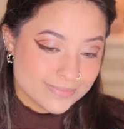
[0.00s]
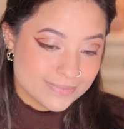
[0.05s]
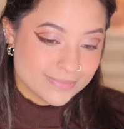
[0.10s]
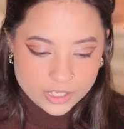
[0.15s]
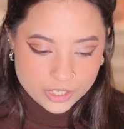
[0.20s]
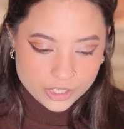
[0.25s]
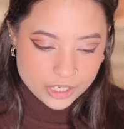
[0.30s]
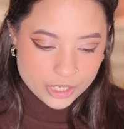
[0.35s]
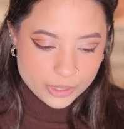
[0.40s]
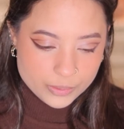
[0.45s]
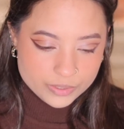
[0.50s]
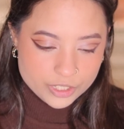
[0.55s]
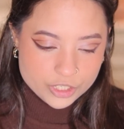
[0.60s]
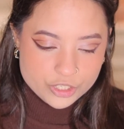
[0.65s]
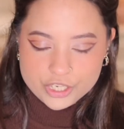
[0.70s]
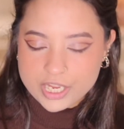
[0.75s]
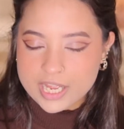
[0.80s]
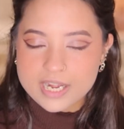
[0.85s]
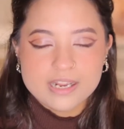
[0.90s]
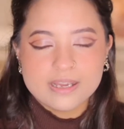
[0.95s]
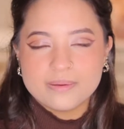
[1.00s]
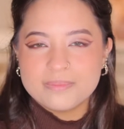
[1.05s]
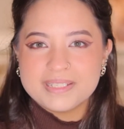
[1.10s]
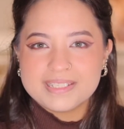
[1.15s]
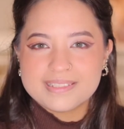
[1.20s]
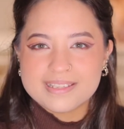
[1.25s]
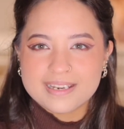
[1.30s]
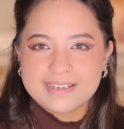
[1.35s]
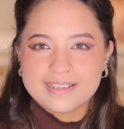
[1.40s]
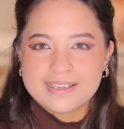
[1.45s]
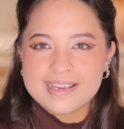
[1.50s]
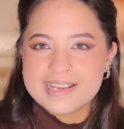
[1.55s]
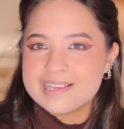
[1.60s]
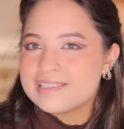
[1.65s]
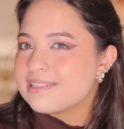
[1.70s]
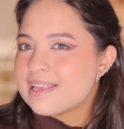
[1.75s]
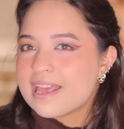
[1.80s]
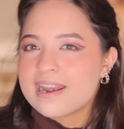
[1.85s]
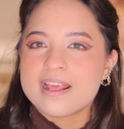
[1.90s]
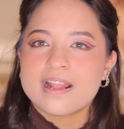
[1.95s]
You know, the shade name is
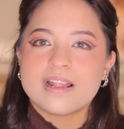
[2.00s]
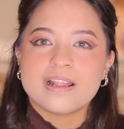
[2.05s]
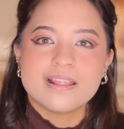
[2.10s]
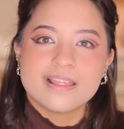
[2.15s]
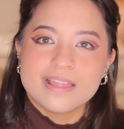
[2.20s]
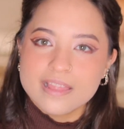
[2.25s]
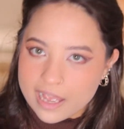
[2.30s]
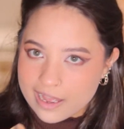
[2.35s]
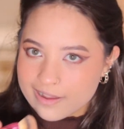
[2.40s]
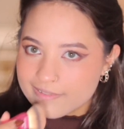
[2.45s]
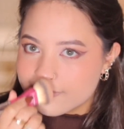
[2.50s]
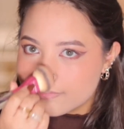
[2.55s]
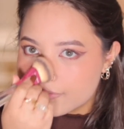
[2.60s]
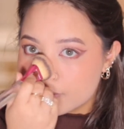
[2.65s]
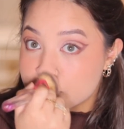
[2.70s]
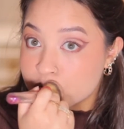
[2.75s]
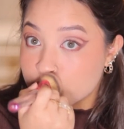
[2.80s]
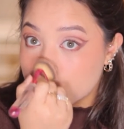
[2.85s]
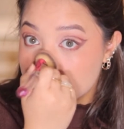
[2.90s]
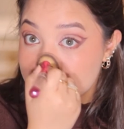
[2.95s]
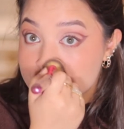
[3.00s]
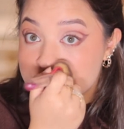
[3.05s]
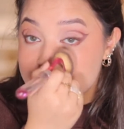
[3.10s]
Sun-Kissed and I love to look